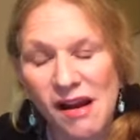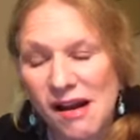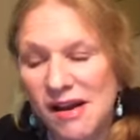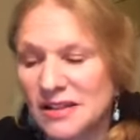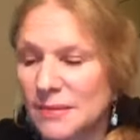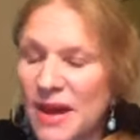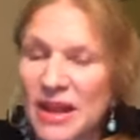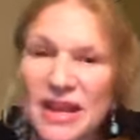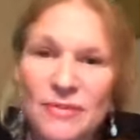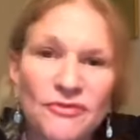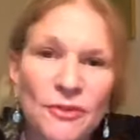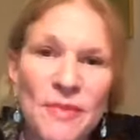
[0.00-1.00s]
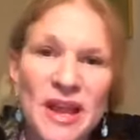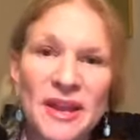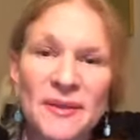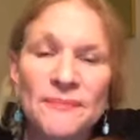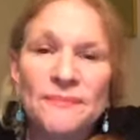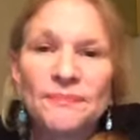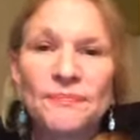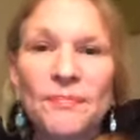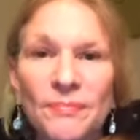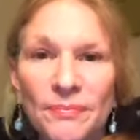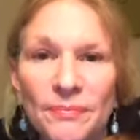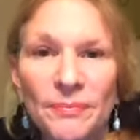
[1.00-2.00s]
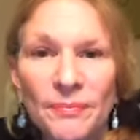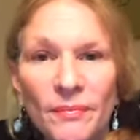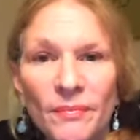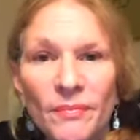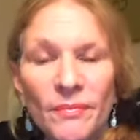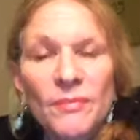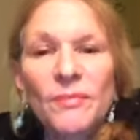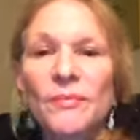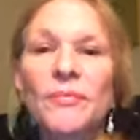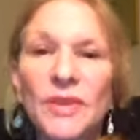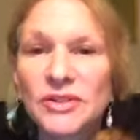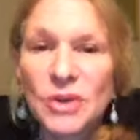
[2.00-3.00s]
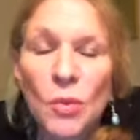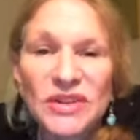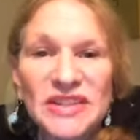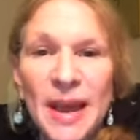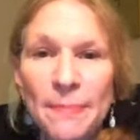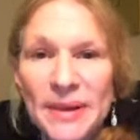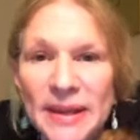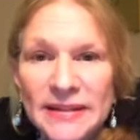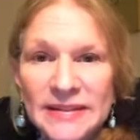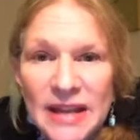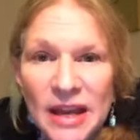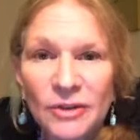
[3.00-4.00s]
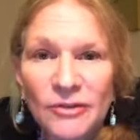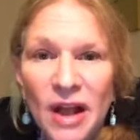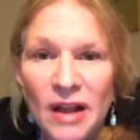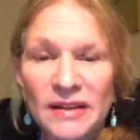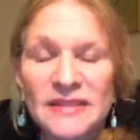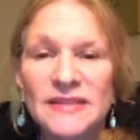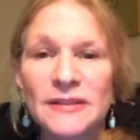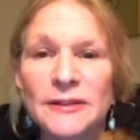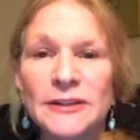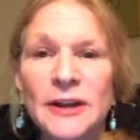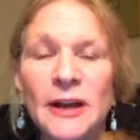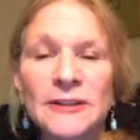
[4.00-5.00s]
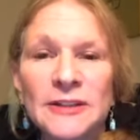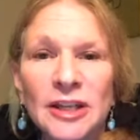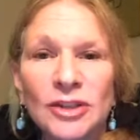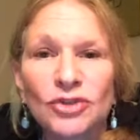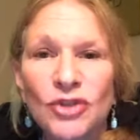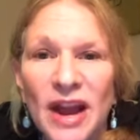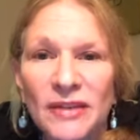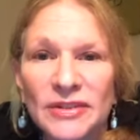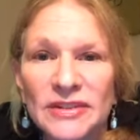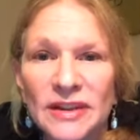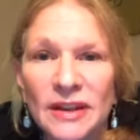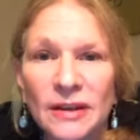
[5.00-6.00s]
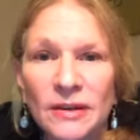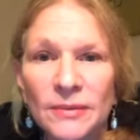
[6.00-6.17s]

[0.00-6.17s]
That's about it for me. So what's happening in Standing Rock is disgusting travesty.